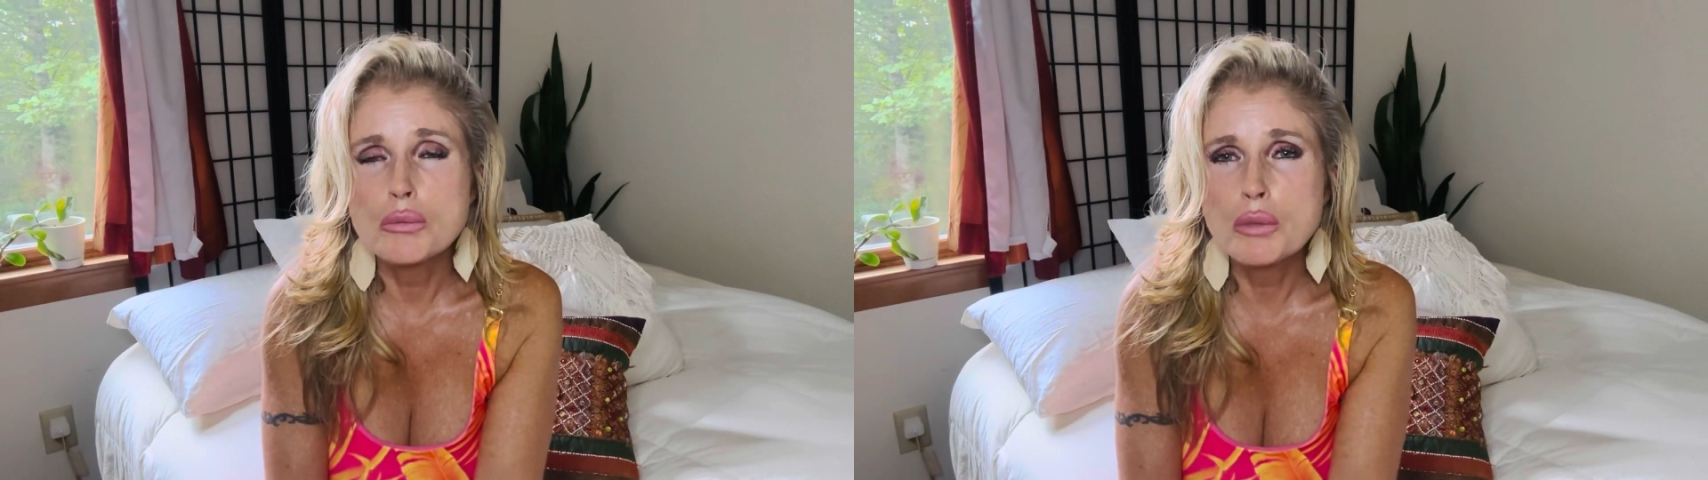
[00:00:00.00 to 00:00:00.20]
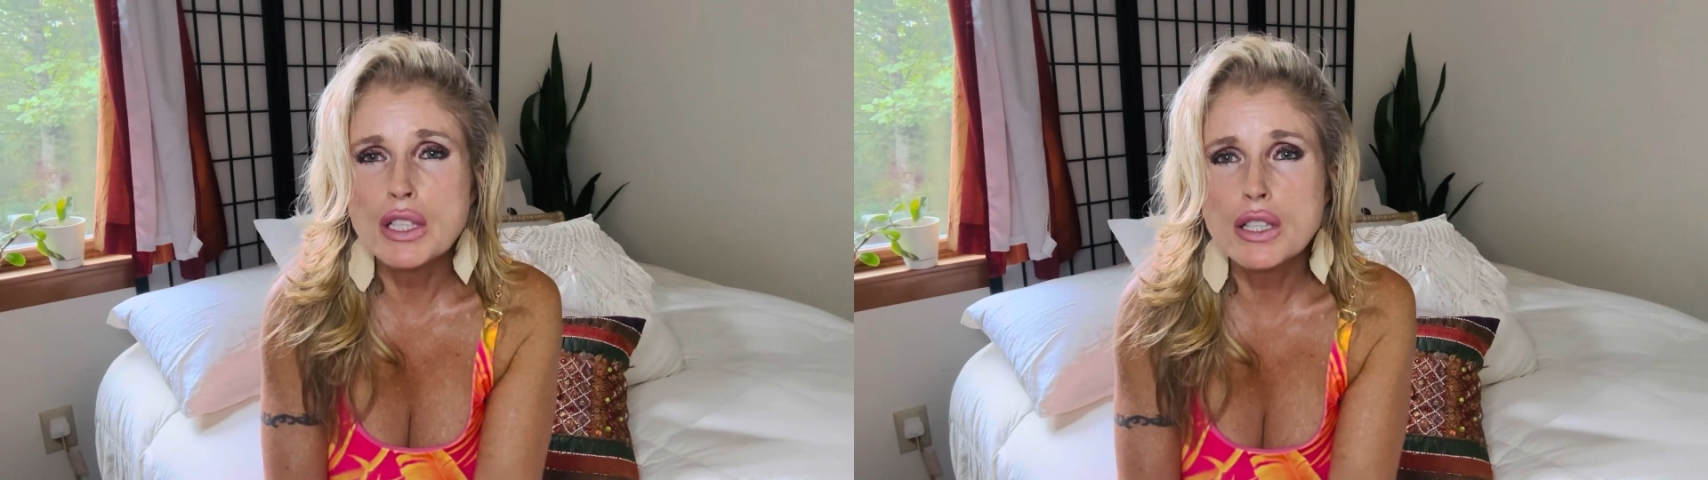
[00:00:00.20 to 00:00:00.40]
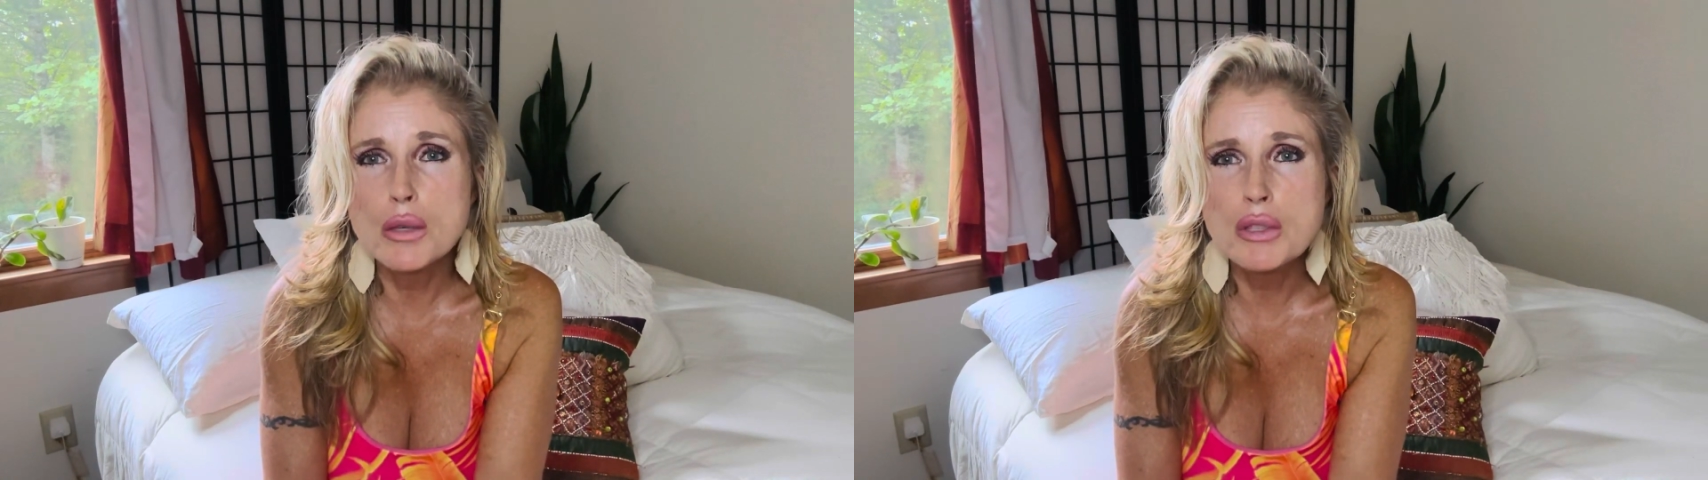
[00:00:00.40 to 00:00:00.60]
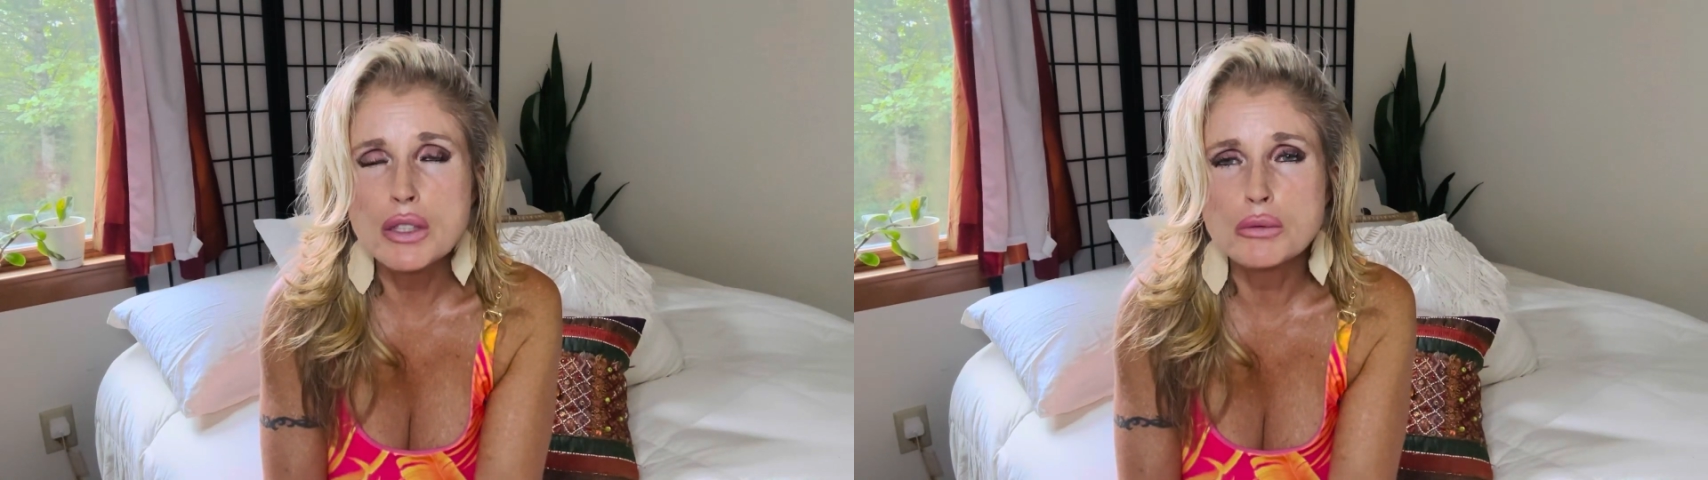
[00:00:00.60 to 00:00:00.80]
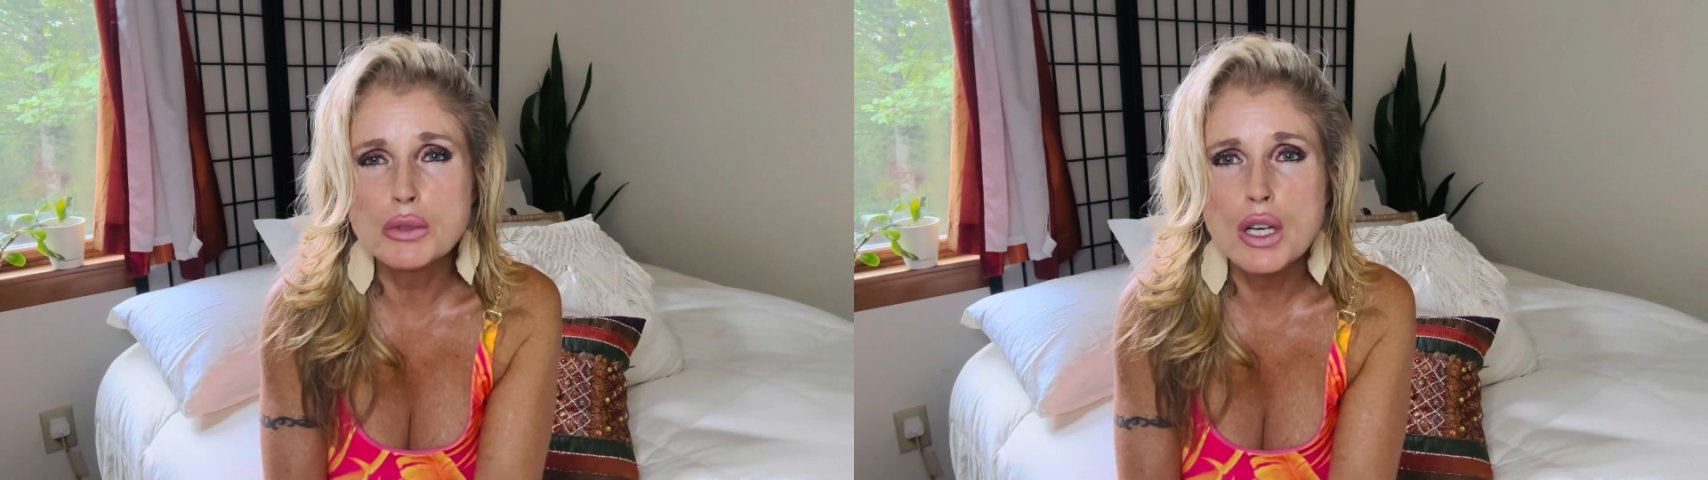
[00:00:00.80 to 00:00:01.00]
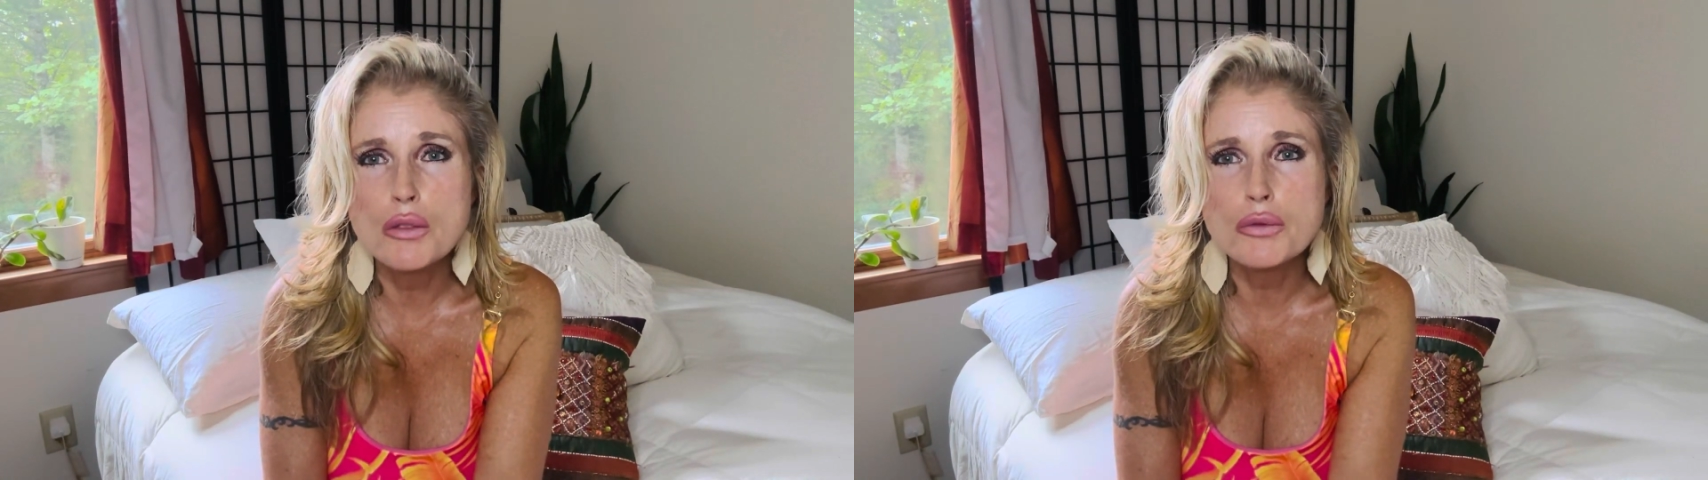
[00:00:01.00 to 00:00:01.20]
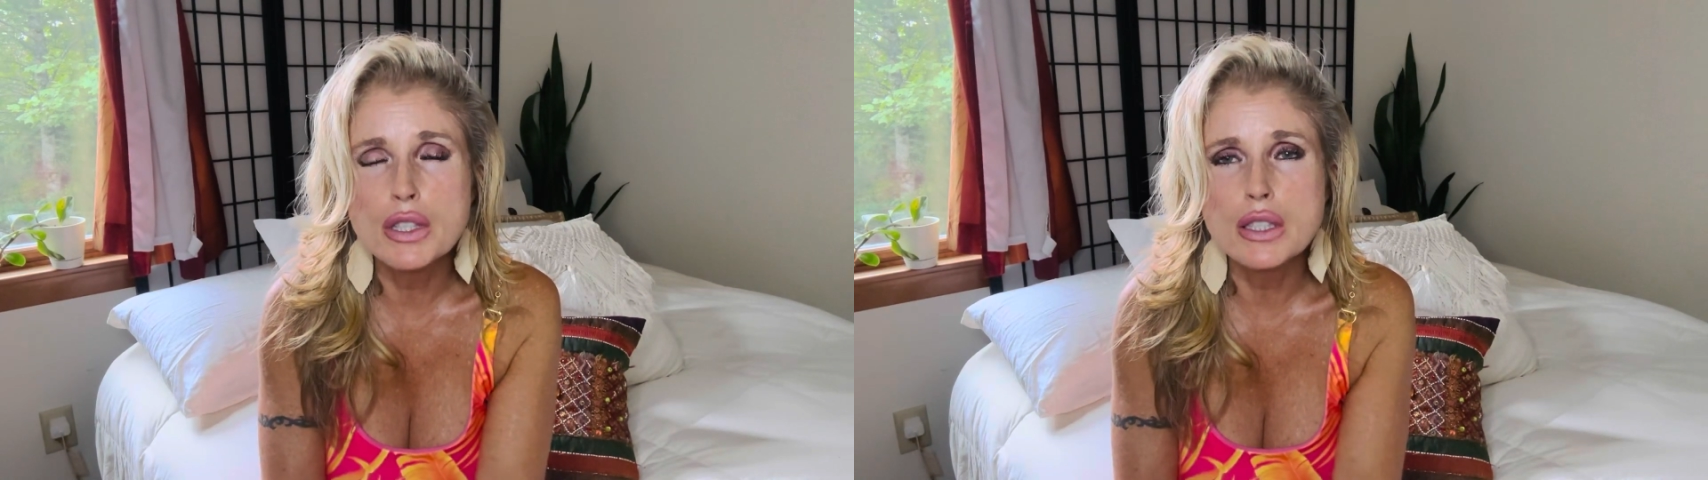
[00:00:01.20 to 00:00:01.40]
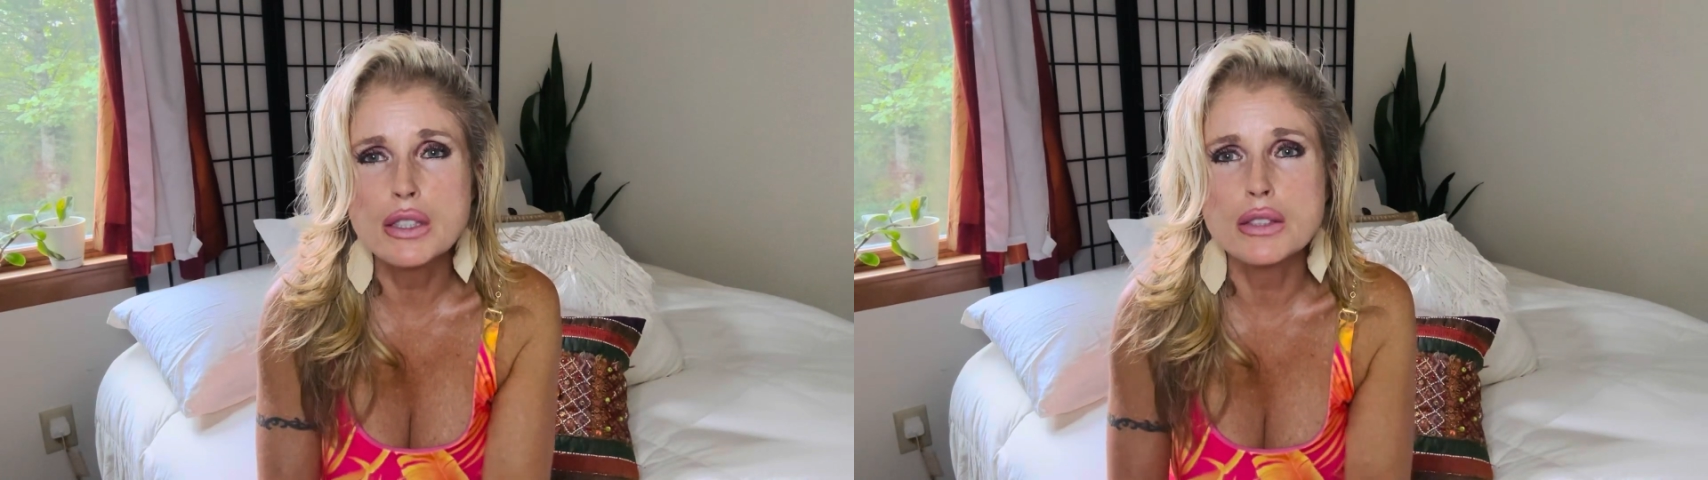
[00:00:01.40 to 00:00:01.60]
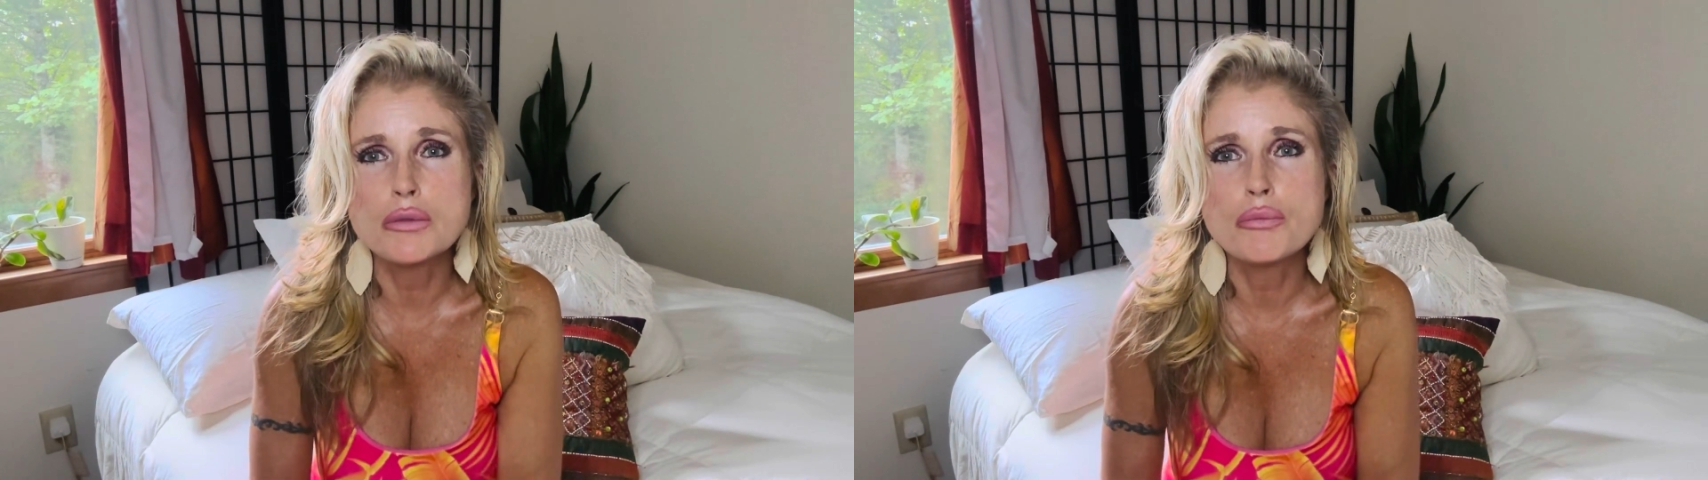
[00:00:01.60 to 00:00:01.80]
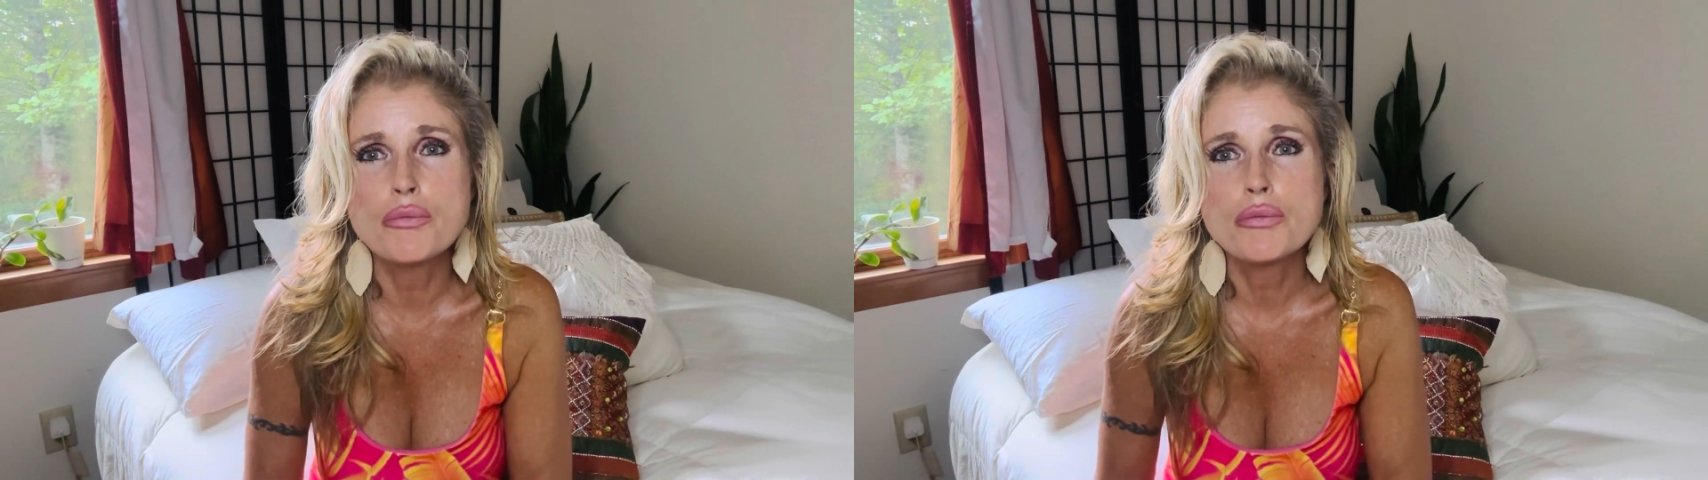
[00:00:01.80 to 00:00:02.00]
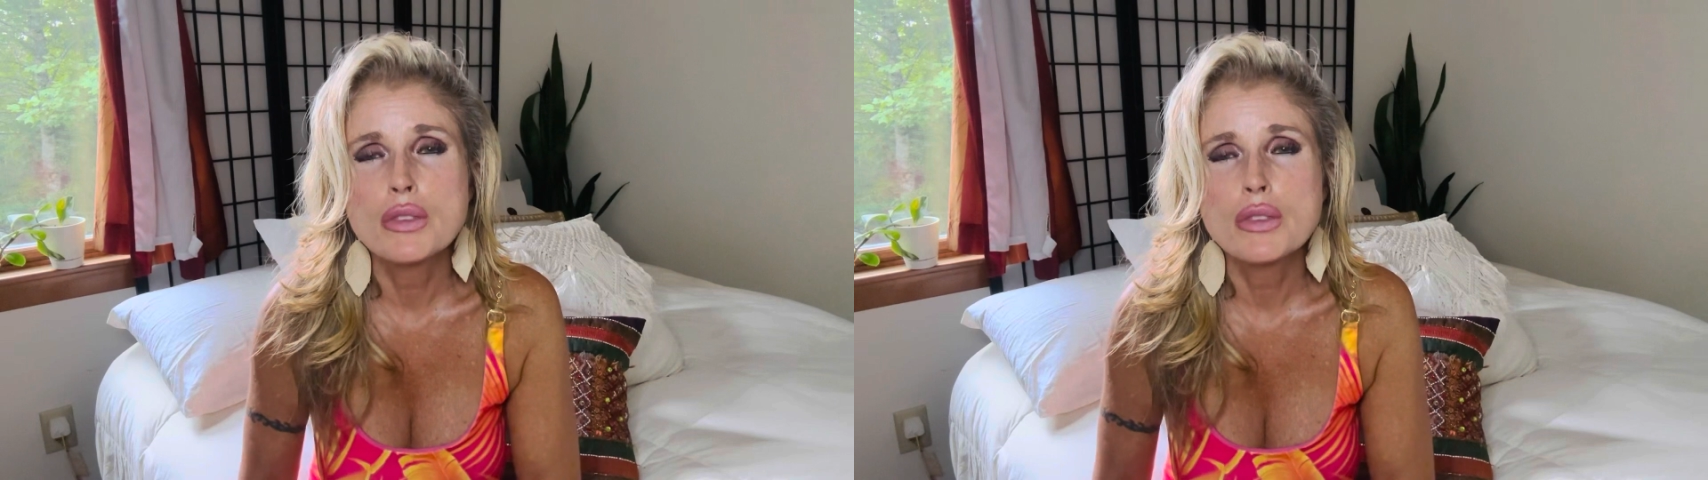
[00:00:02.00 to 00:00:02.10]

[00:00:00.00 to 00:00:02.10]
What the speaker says: becoming a raw vegan